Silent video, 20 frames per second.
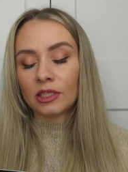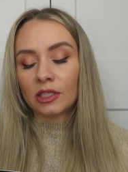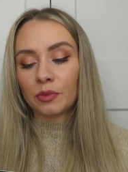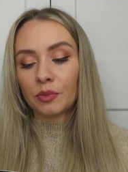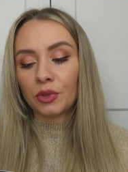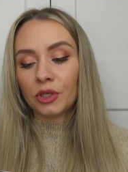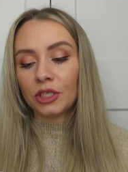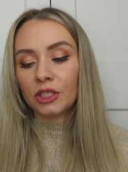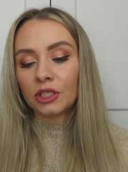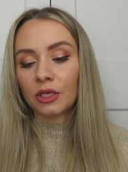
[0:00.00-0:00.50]
as a
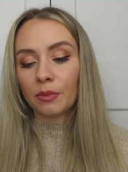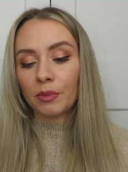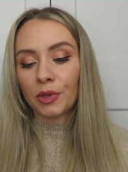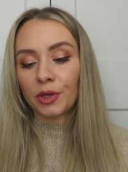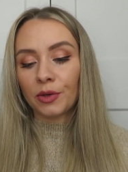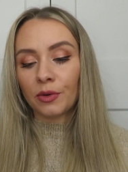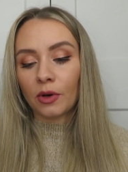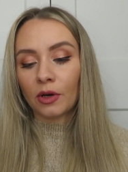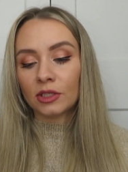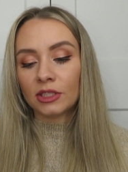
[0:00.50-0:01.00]

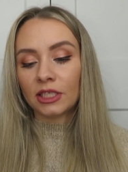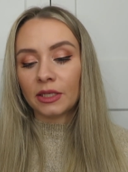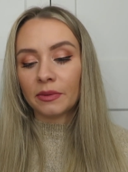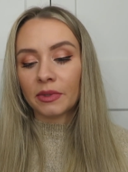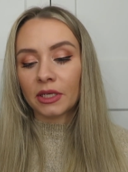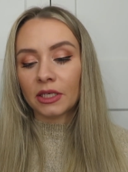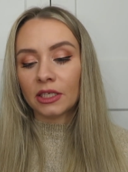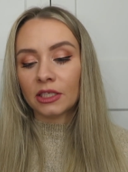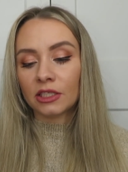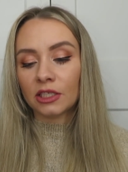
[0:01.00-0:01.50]
pre-shampoo or
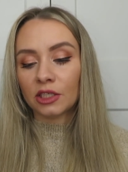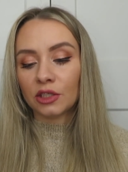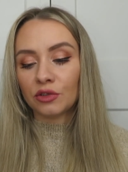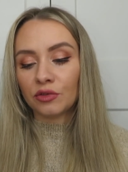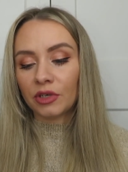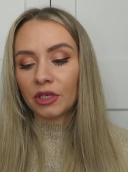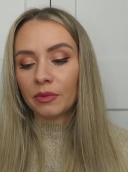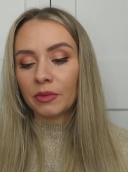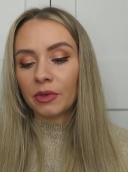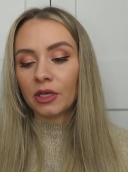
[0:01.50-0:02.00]
deep conditioning
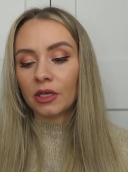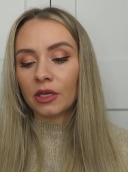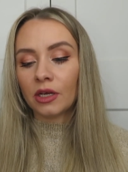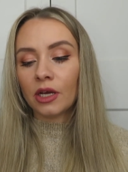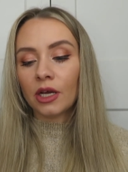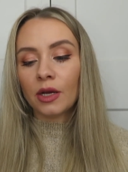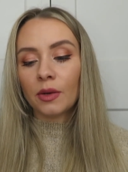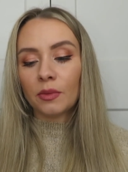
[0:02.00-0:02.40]
treatment,